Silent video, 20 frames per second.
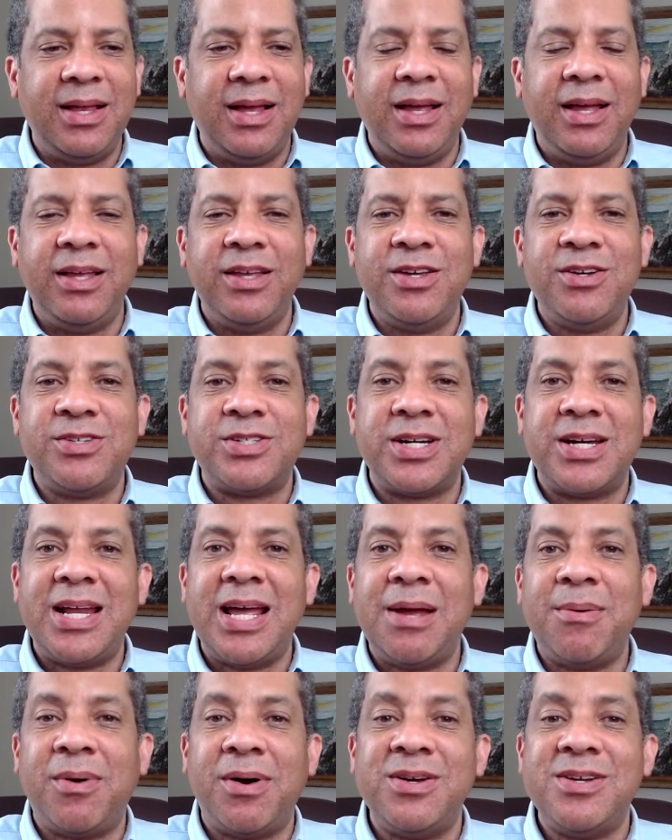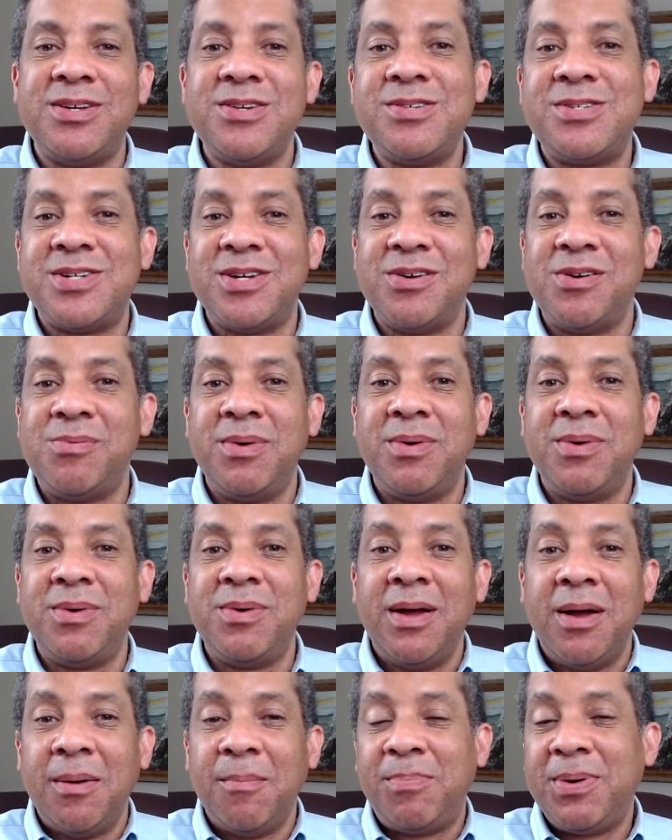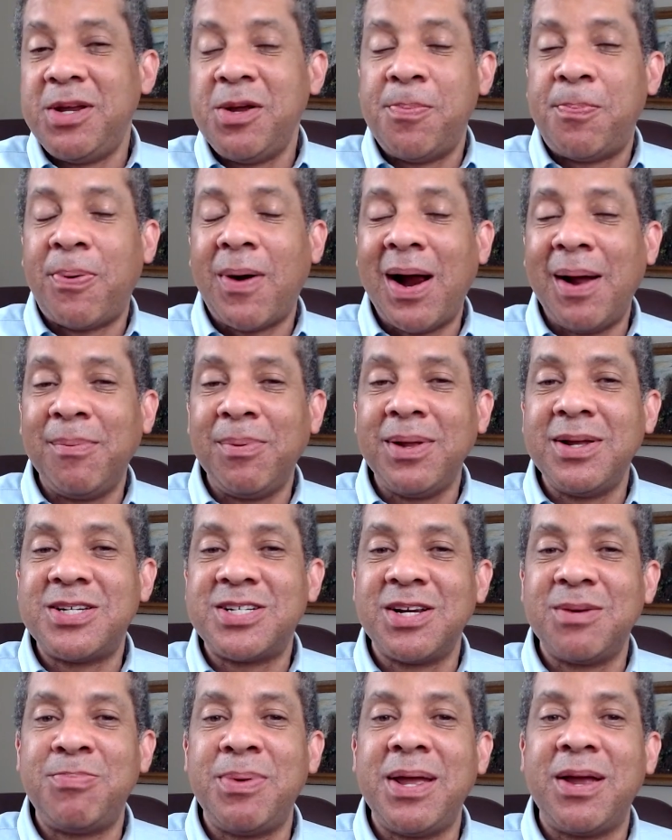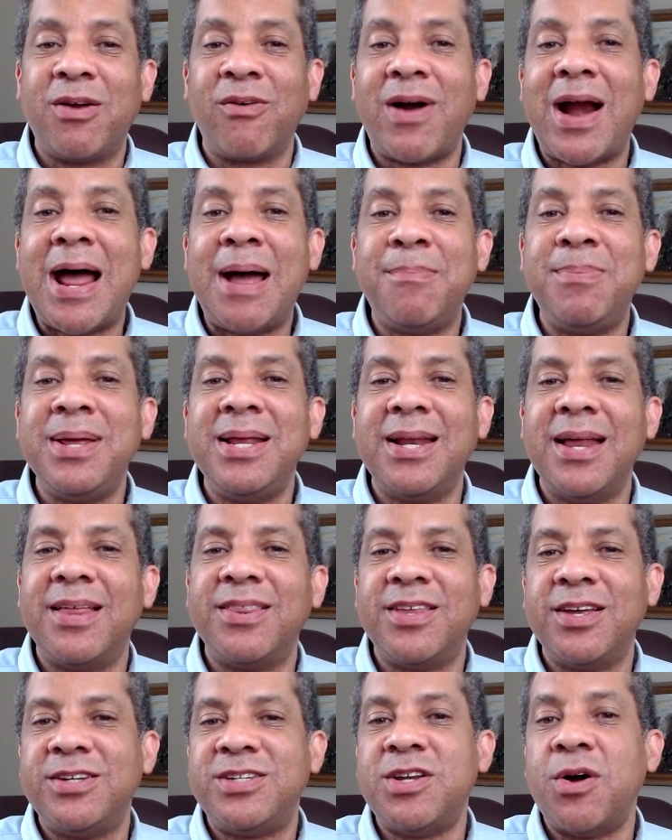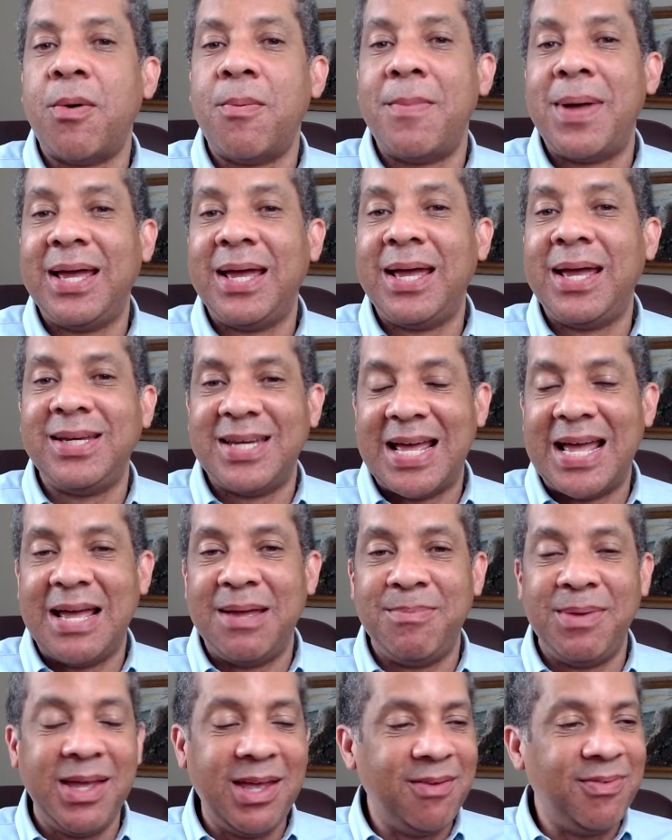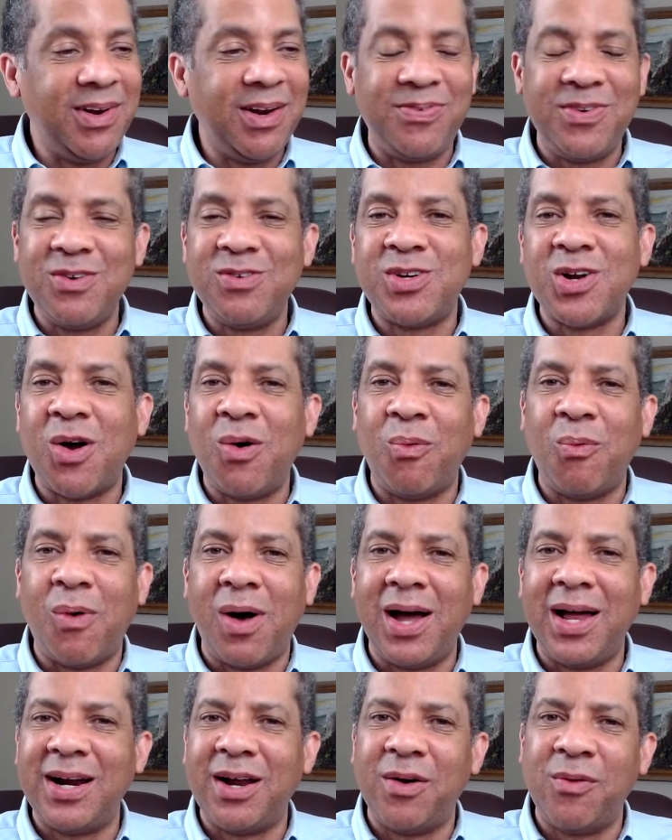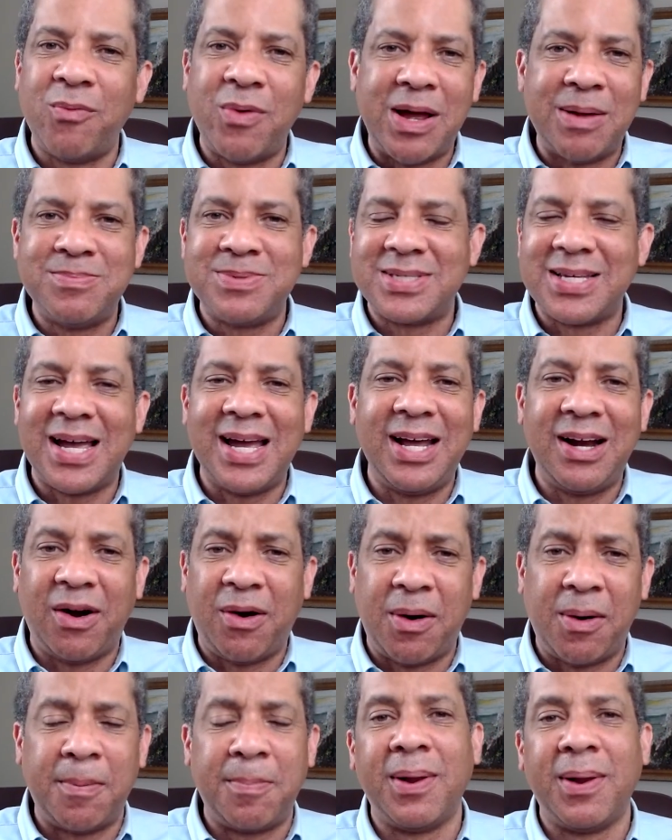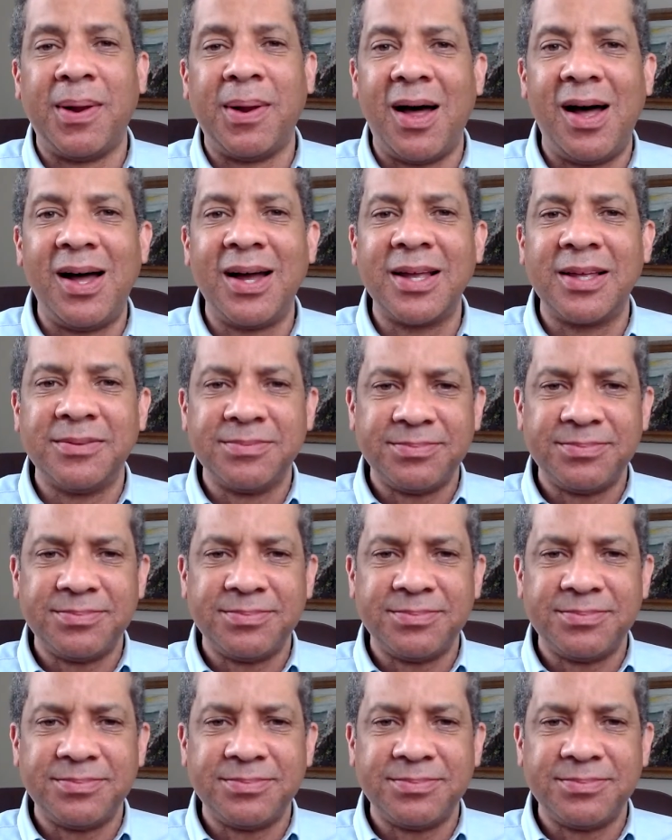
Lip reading: username on YouTube, but you probably should be grabbing the domain name. Even if you don't want a website or a blog